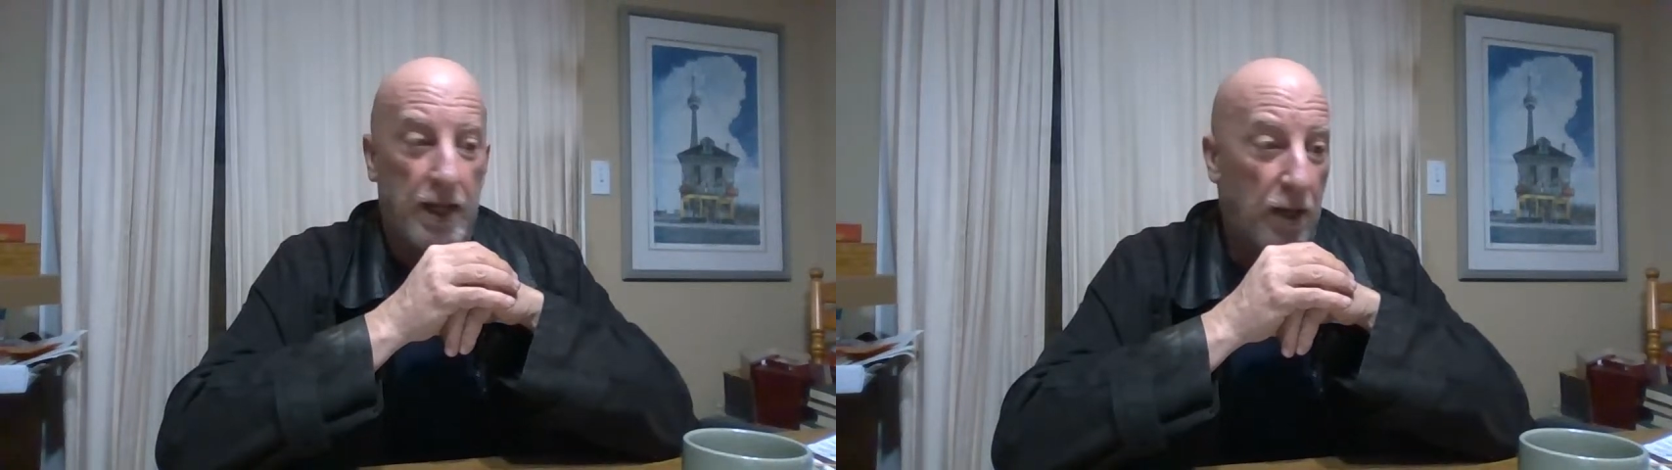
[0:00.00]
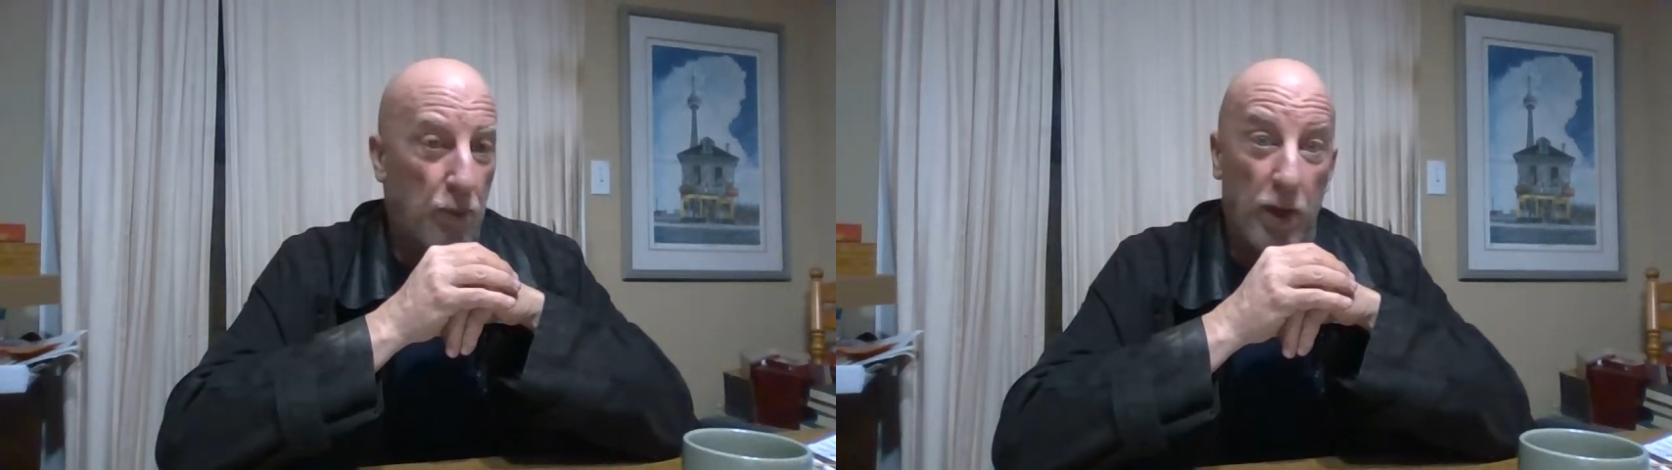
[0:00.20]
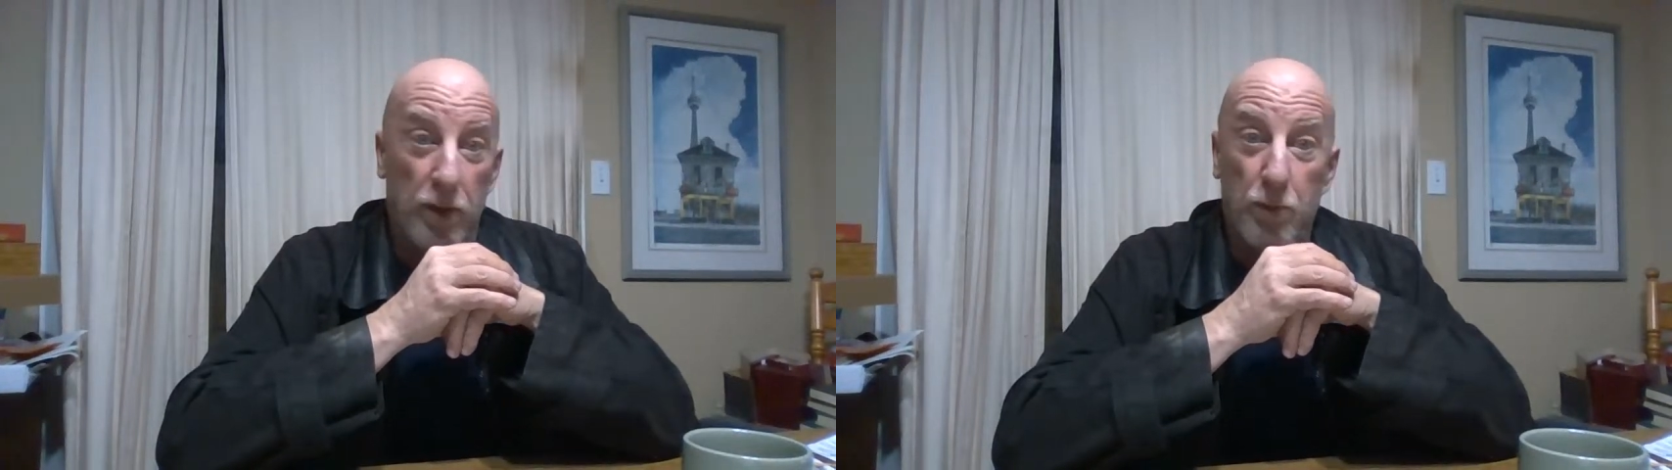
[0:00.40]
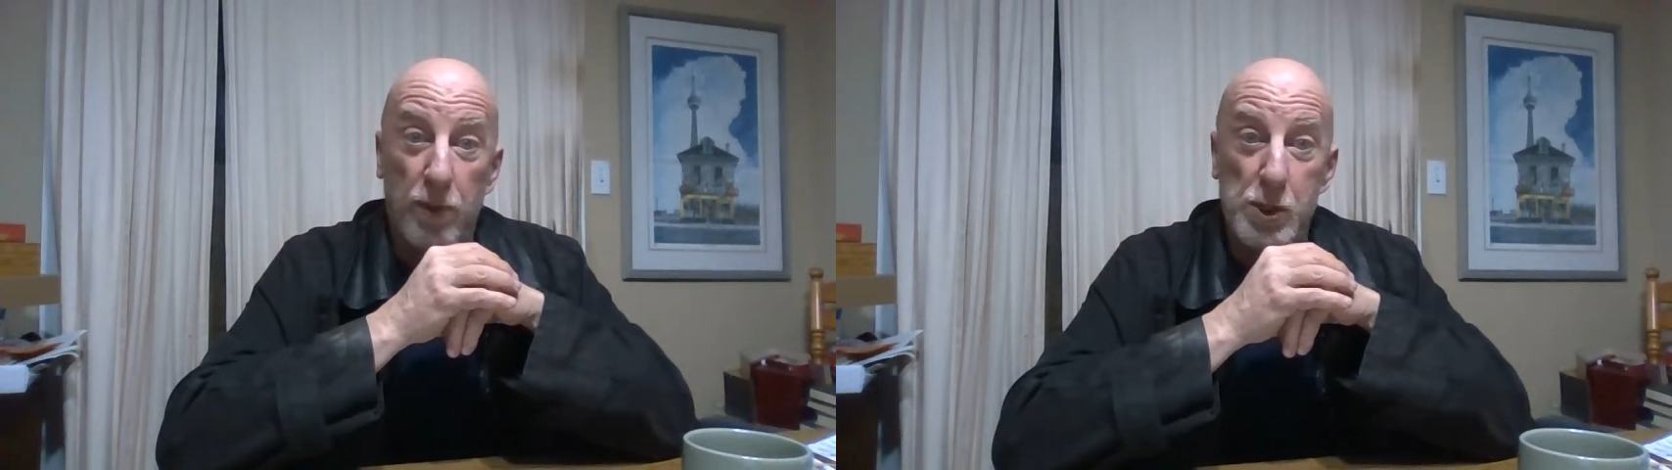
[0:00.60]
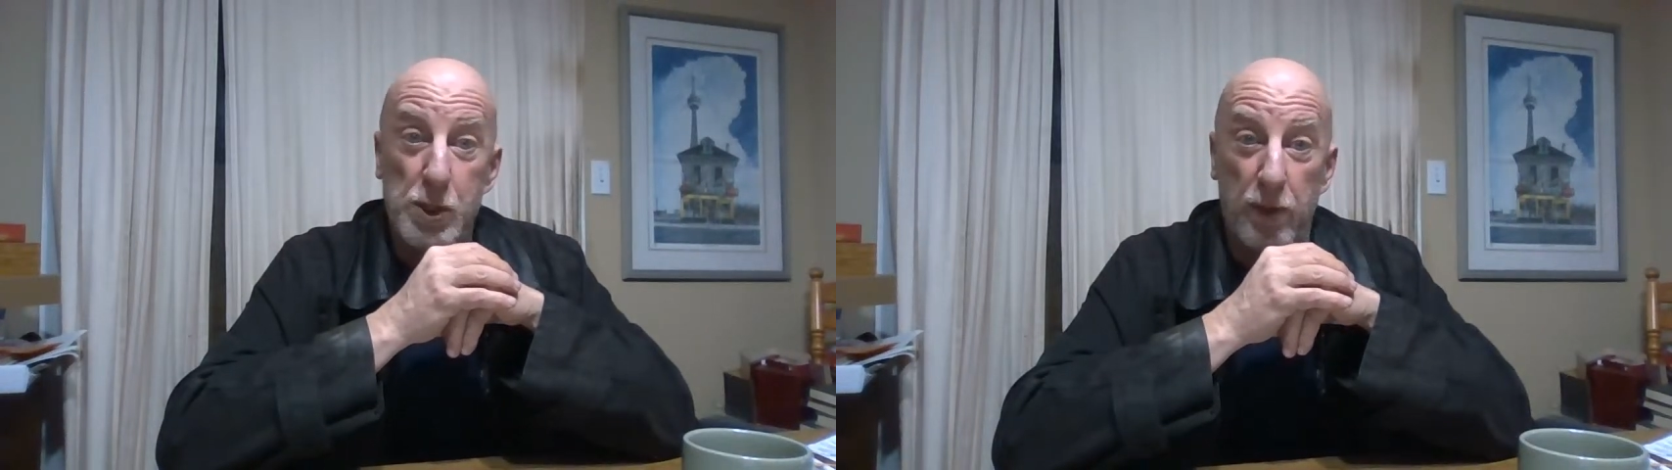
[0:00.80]
And
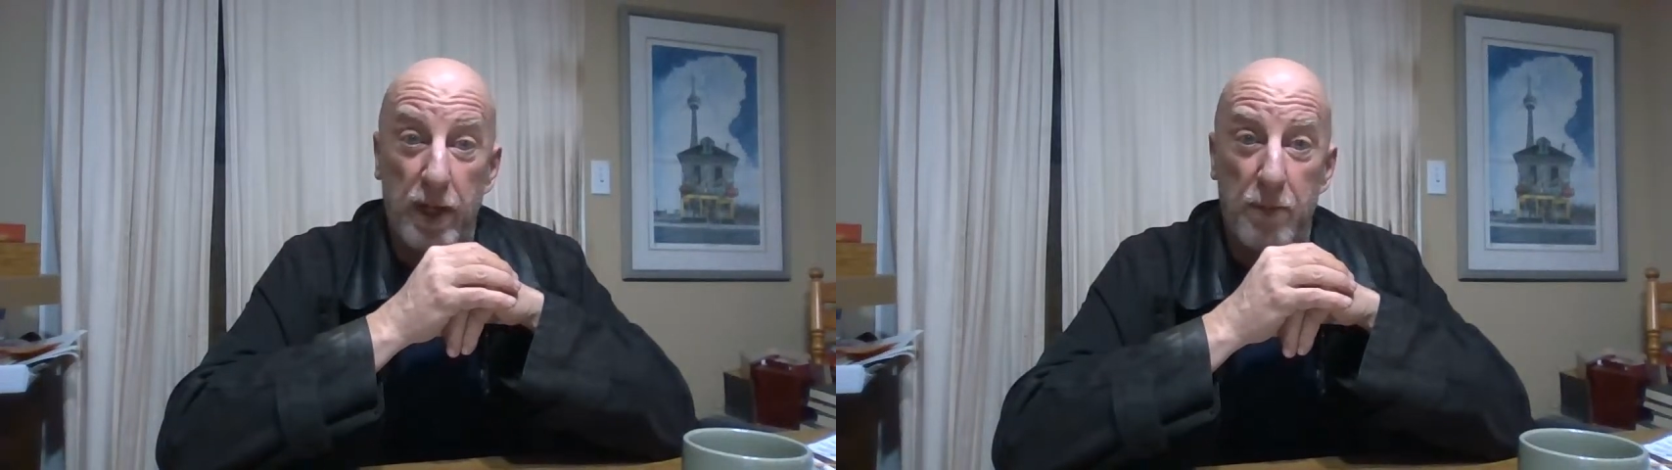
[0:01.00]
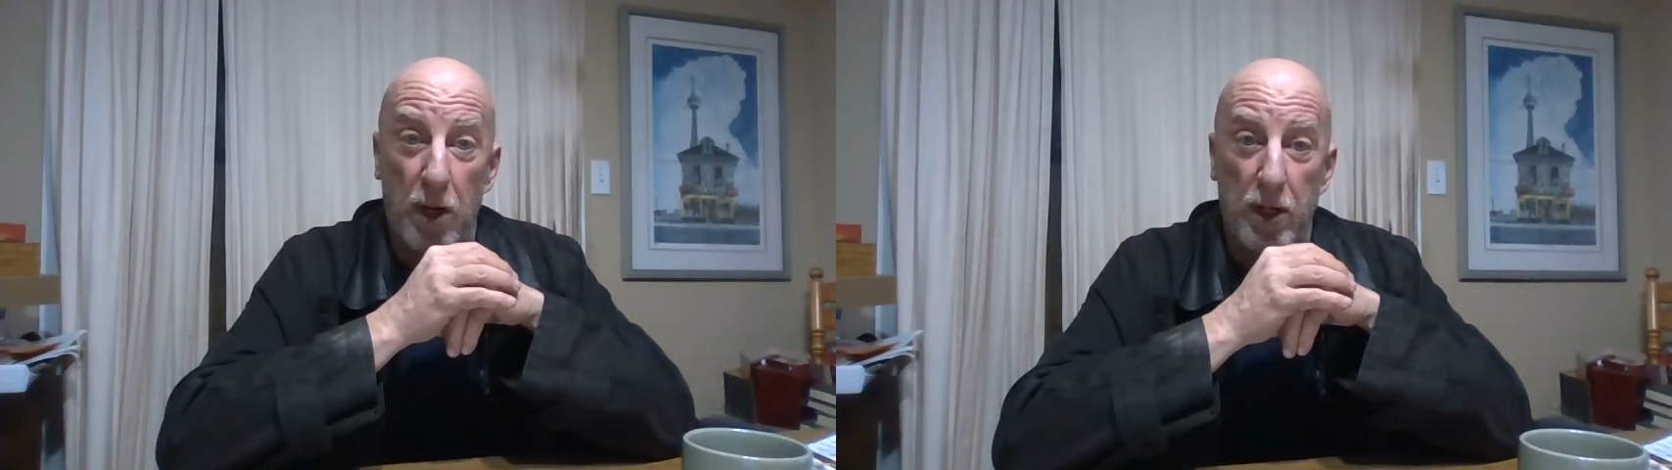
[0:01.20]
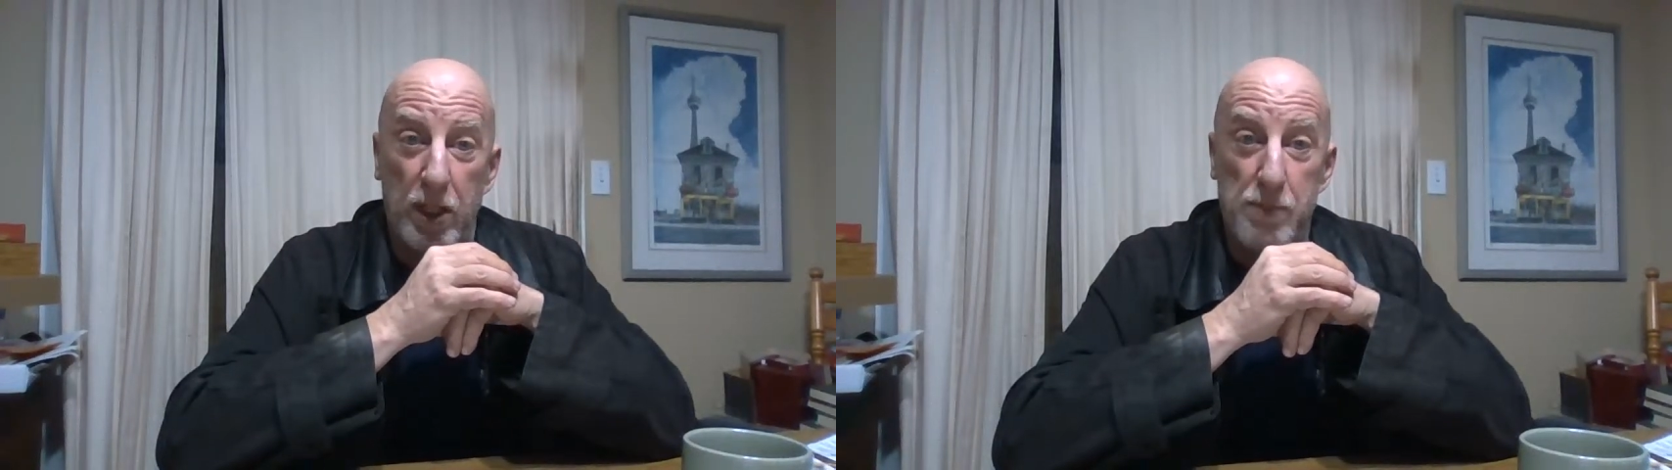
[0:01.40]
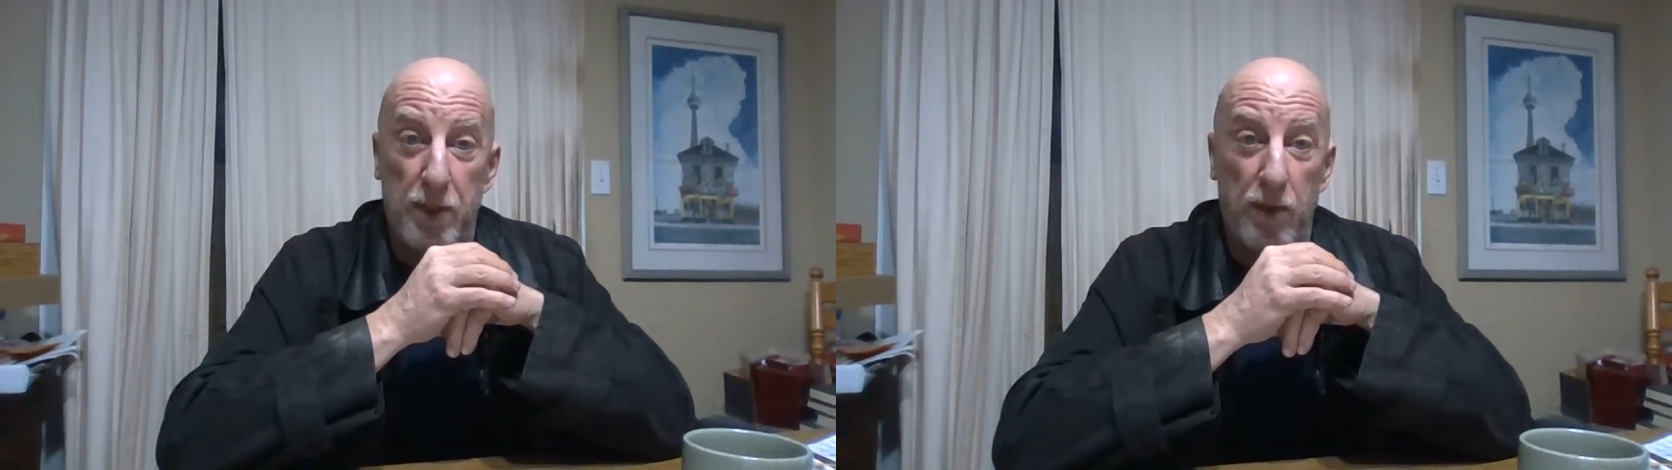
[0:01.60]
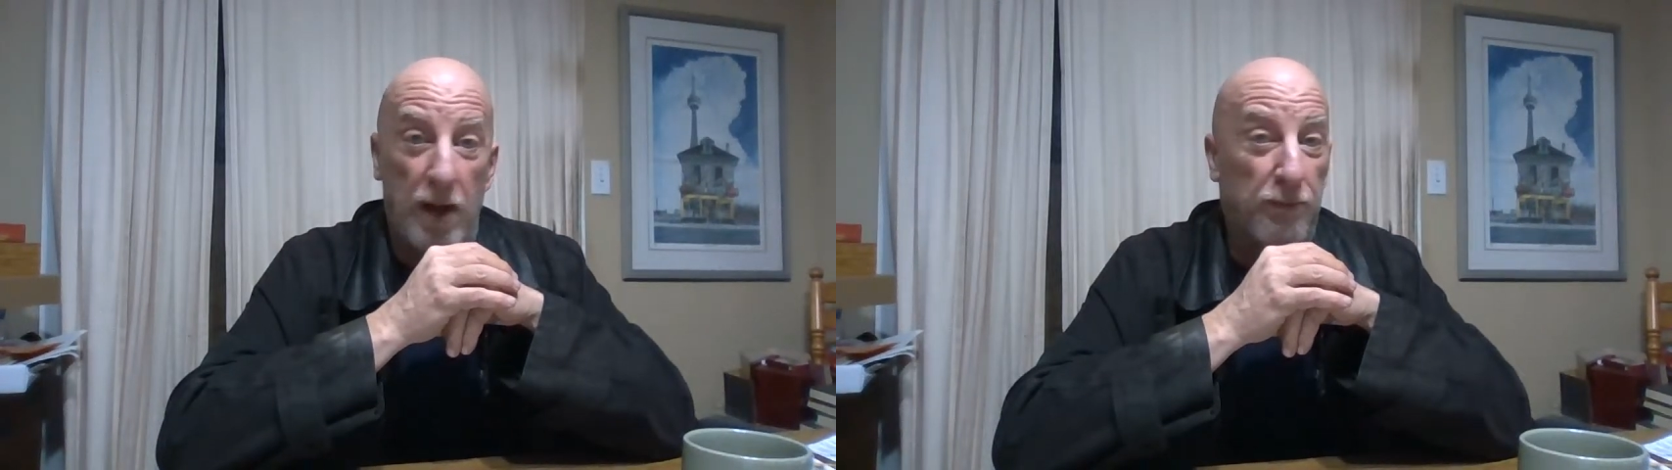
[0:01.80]
whereas the Green Party has
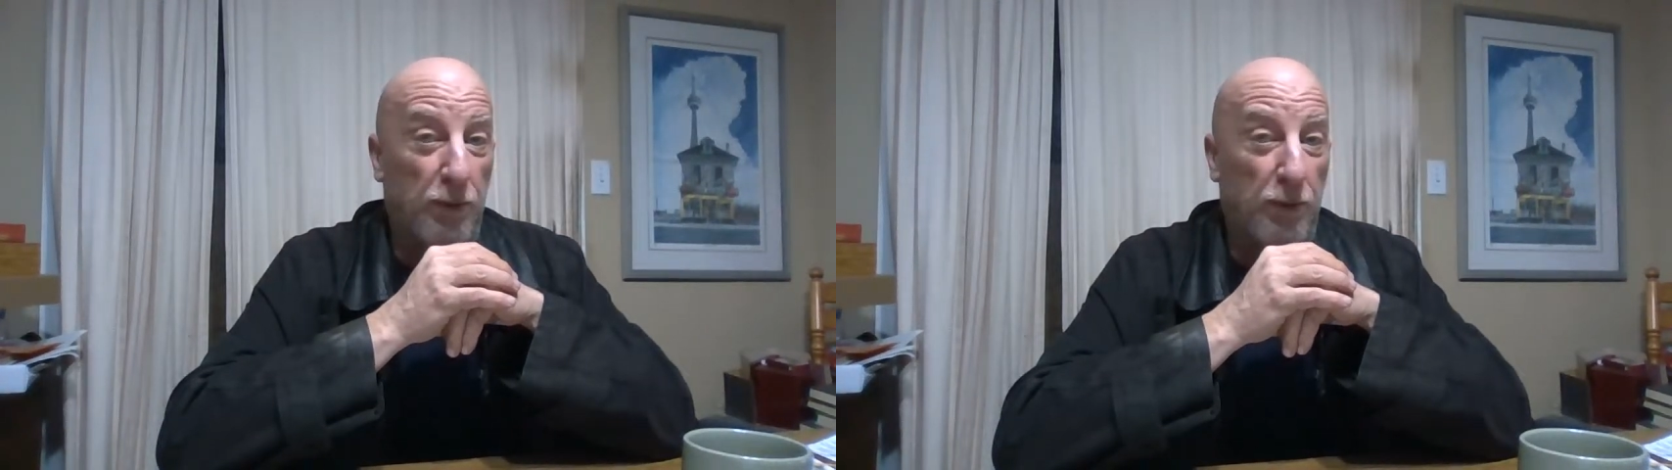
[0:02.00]
been around